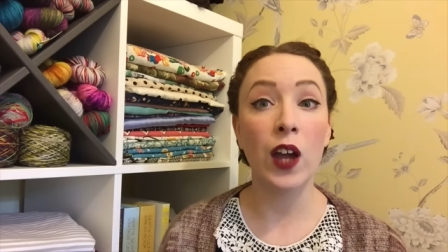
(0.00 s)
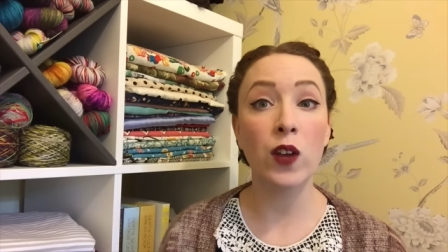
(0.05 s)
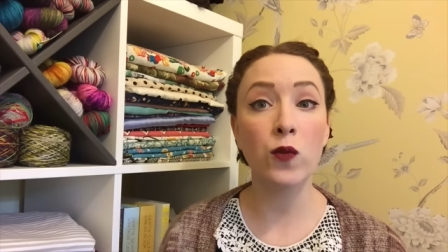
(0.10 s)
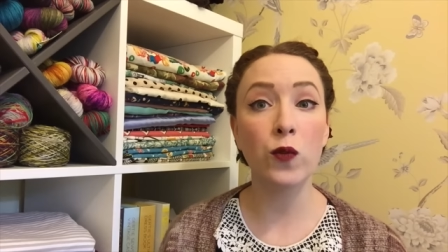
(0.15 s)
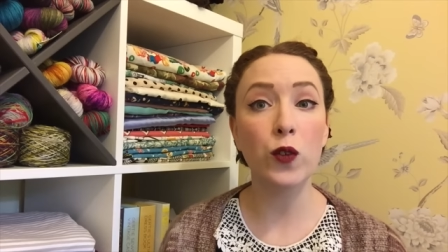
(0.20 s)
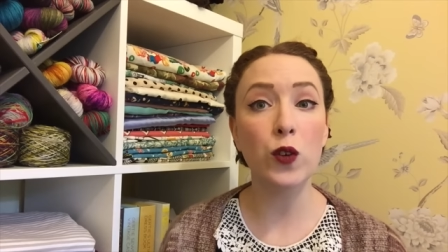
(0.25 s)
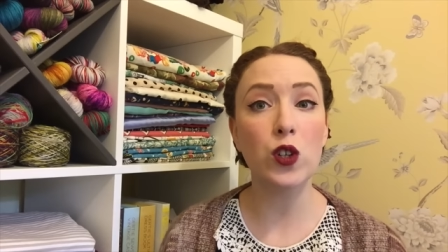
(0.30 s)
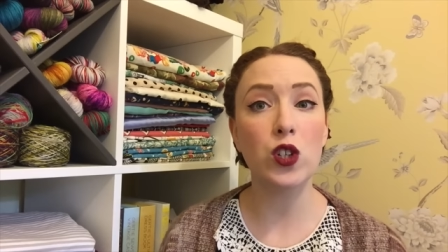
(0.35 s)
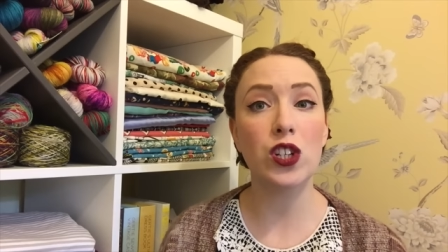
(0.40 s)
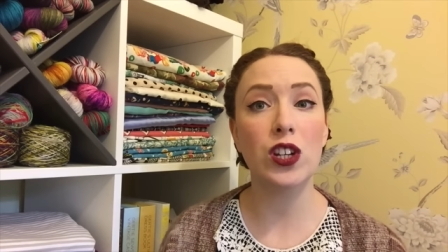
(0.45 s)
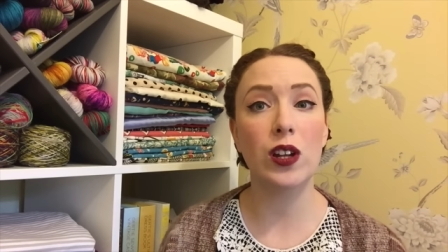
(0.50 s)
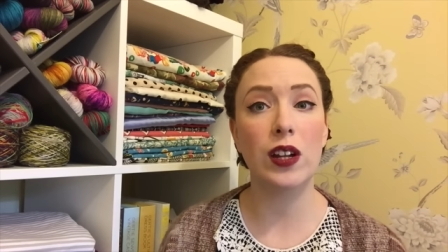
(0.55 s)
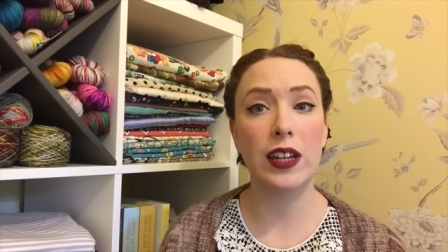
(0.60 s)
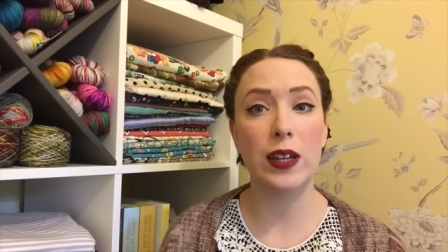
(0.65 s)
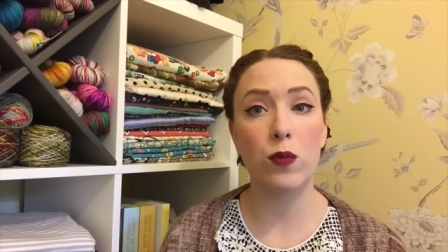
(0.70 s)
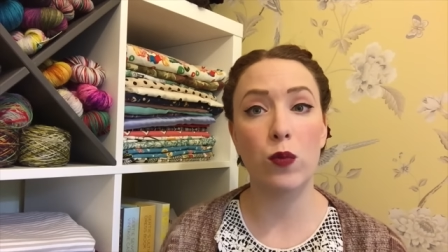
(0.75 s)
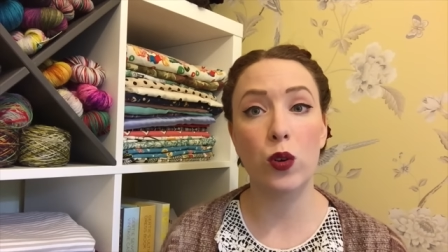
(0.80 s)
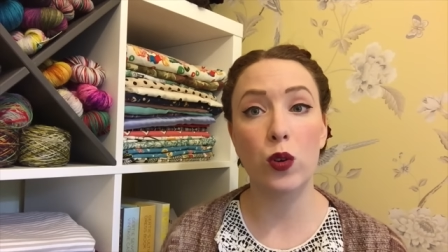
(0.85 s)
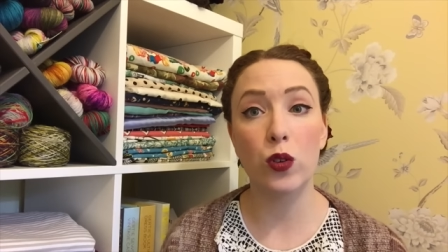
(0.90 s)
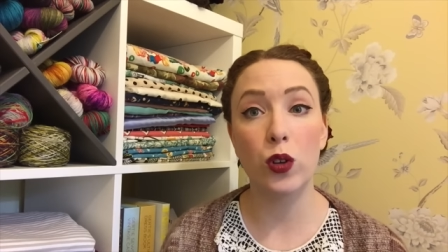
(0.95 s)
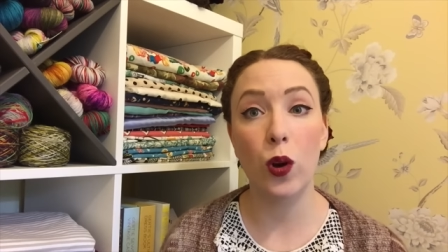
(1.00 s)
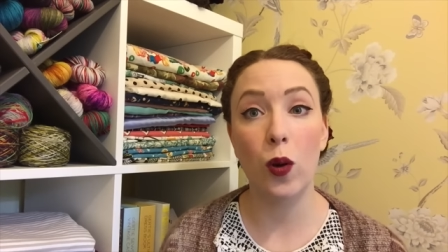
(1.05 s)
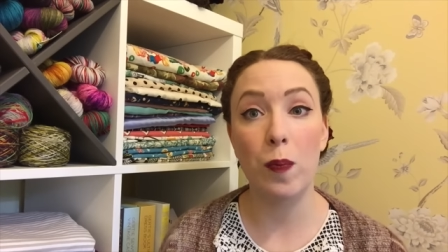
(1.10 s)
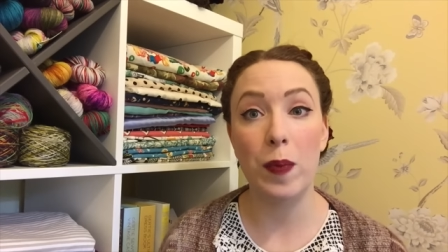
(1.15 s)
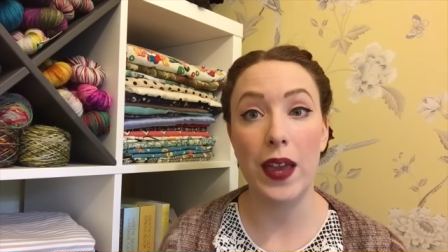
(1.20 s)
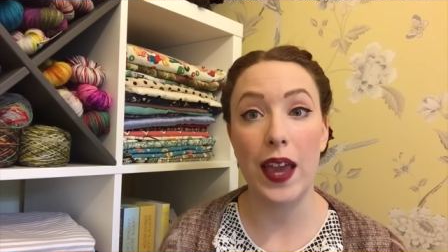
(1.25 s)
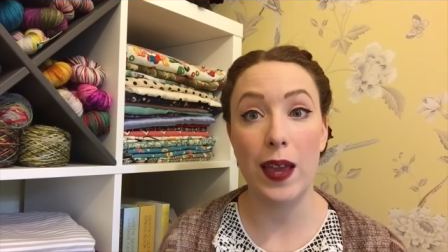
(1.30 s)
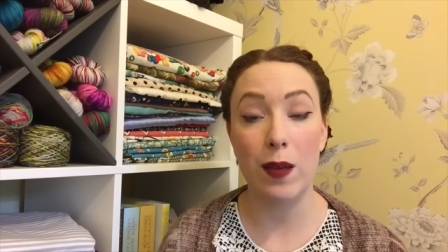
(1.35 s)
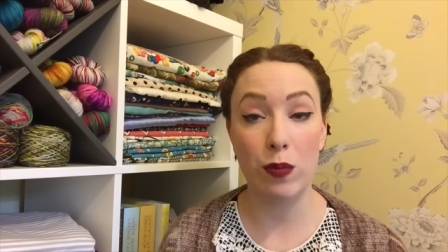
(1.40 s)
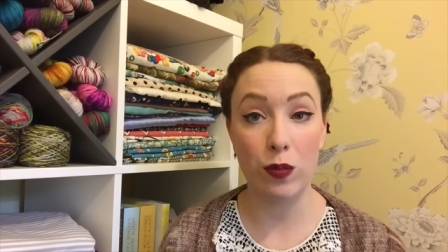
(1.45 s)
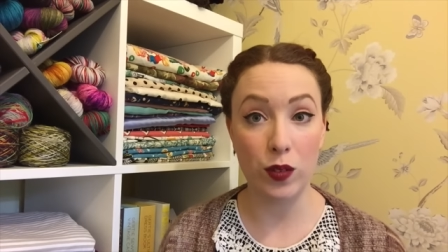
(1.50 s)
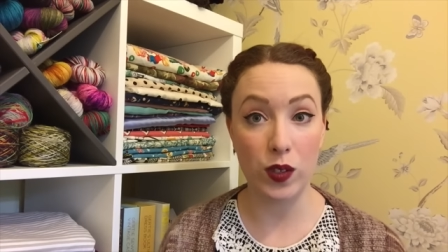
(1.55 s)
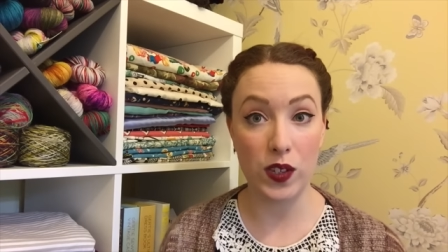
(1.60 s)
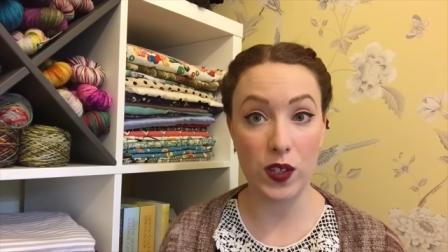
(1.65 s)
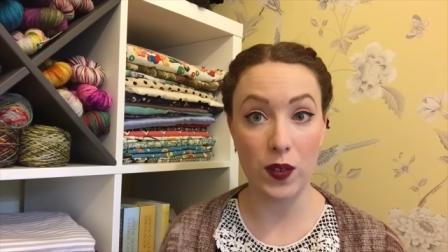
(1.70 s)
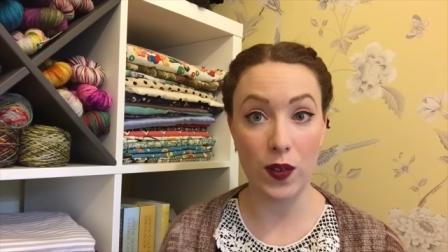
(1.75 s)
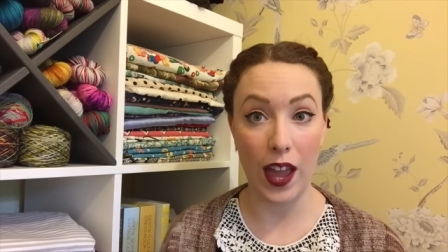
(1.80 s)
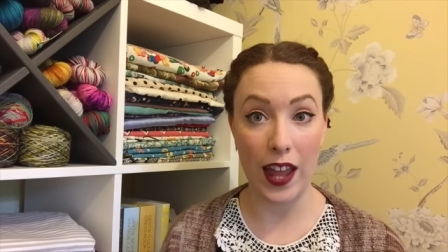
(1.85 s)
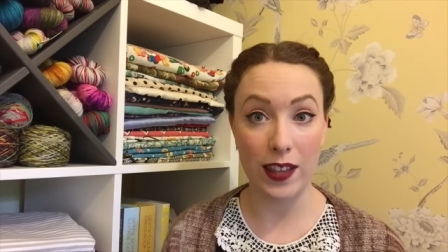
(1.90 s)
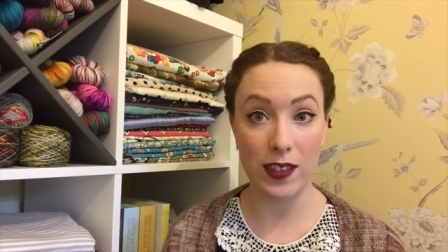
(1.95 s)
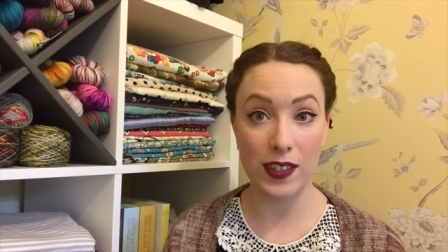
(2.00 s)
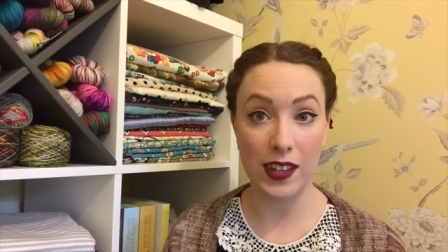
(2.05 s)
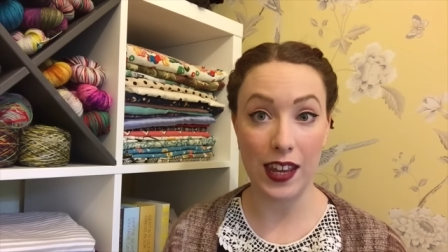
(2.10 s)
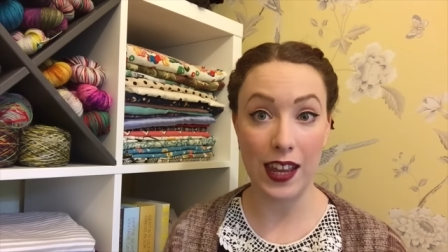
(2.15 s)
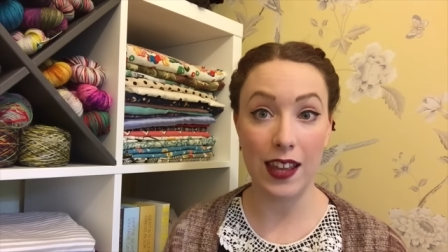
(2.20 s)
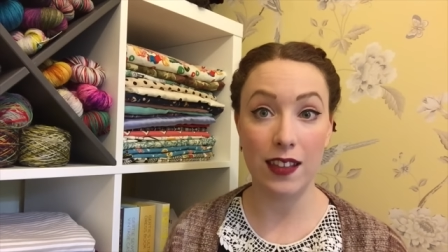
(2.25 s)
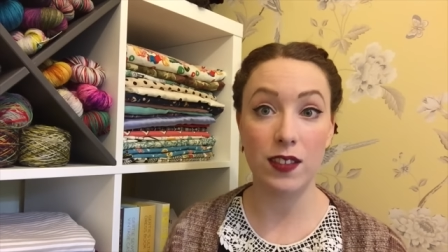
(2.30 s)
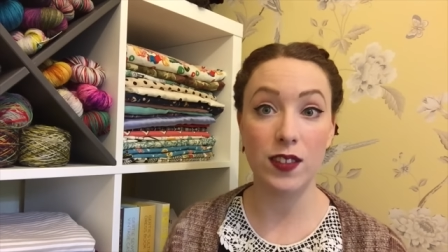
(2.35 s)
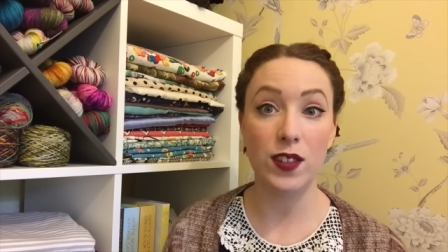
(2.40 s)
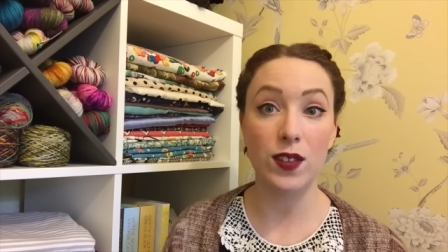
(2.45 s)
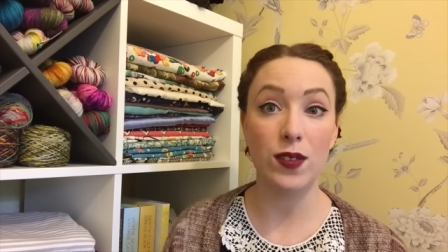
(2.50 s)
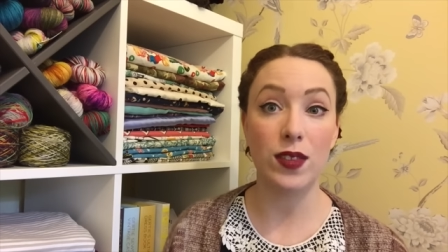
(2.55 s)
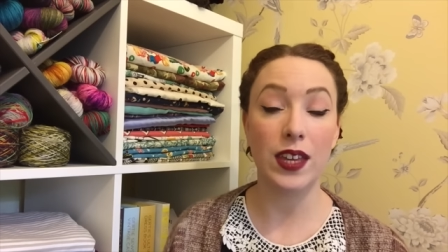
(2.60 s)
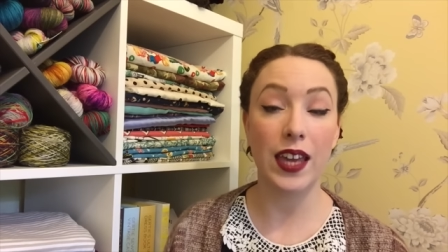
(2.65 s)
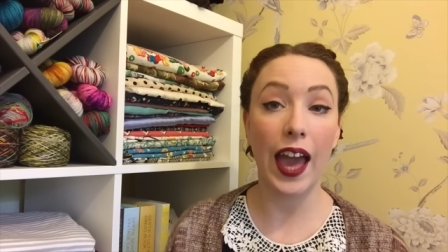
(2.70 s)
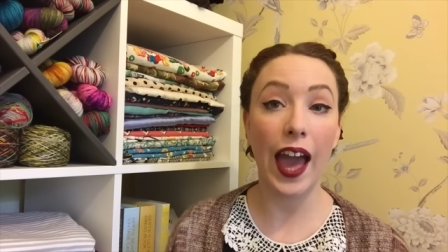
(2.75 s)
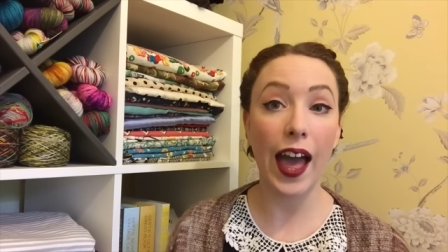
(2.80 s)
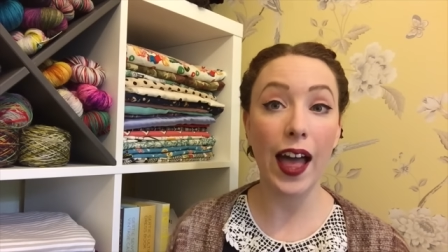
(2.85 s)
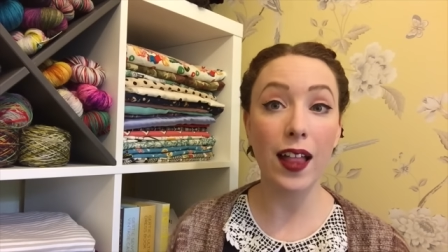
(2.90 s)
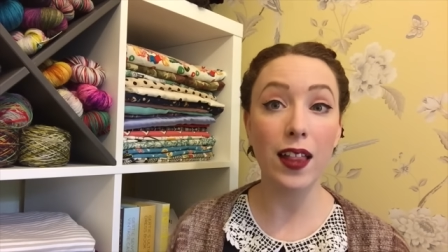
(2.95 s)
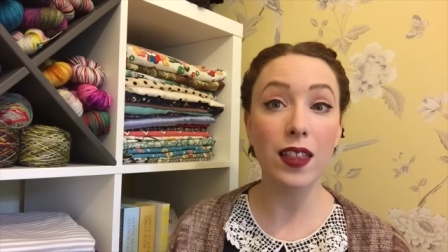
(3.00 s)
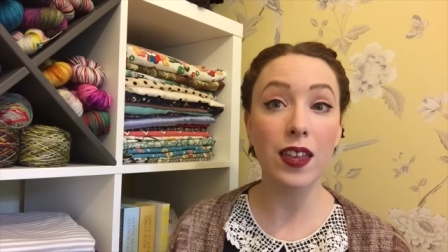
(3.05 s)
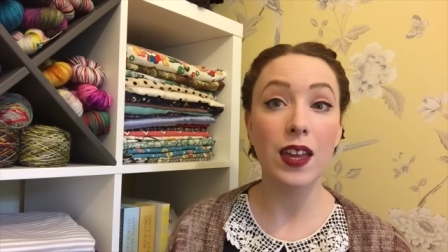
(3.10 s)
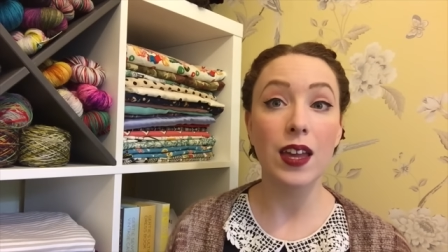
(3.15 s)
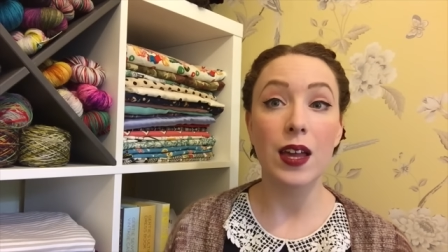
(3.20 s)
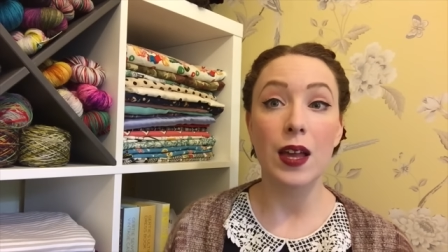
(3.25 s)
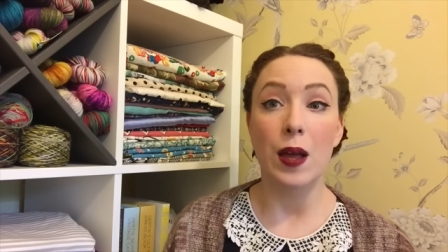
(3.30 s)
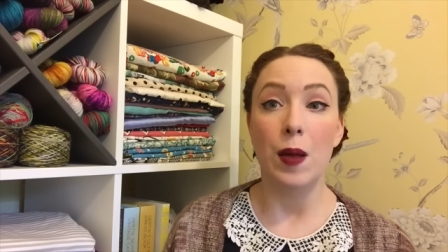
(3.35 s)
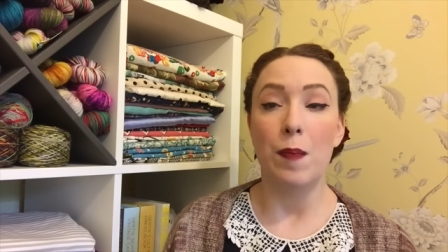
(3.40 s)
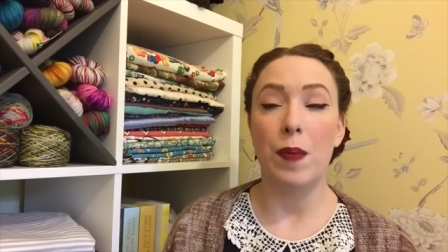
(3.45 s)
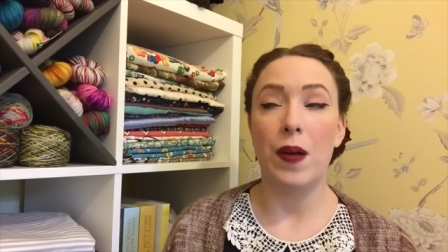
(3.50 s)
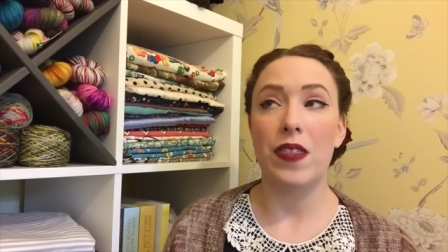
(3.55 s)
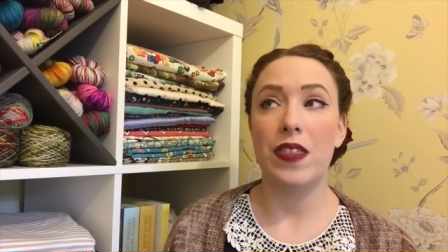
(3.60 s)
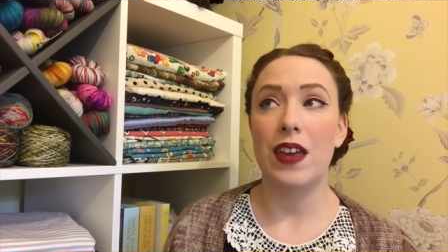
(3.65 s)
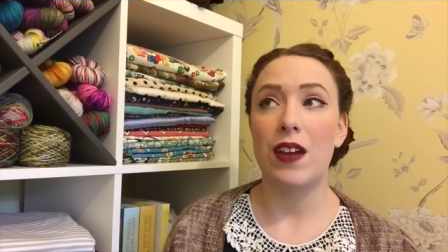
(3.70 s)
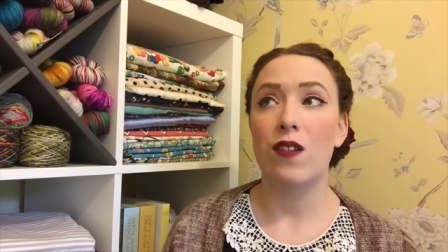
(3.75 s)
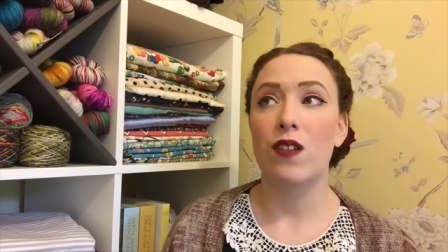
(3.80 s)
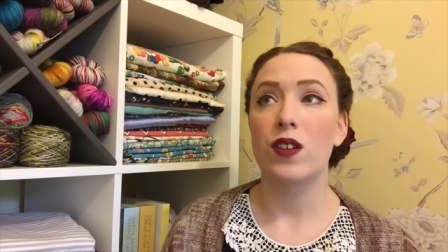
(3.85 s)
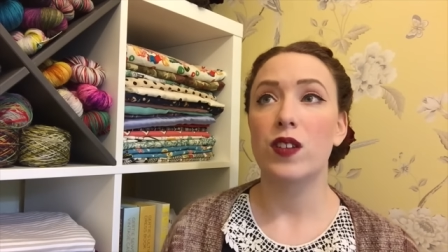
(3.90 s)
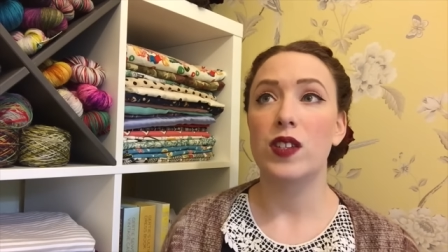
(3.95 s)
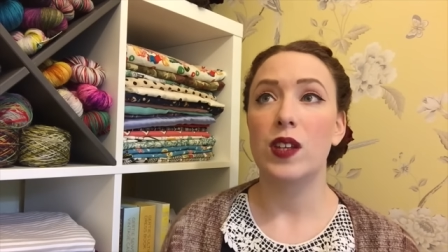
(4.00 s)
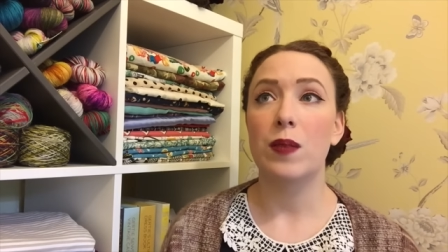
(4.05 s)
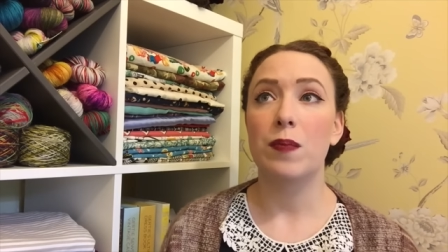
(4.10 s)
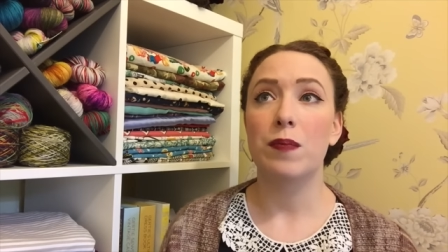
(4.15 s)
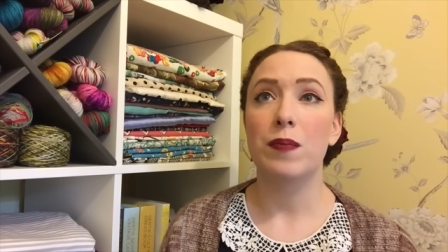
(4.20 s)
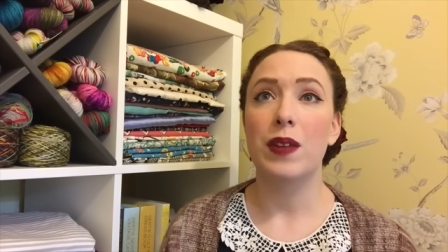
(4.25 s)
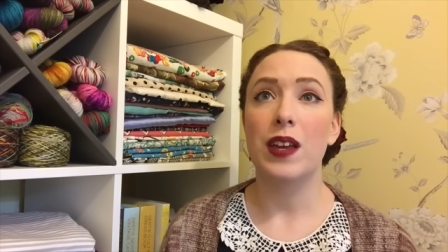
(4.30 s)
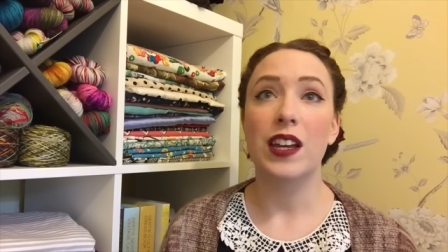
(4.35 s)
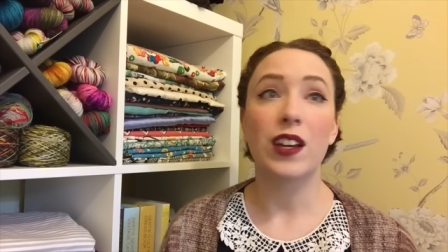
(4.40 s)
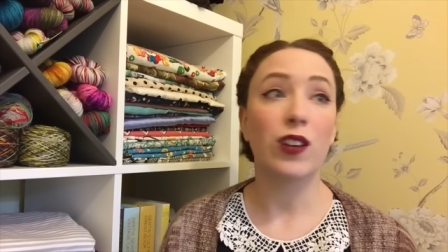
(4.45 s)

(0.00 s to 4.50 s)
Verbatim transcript: Unfortunately, will not be able to enter into the KAL, but there are some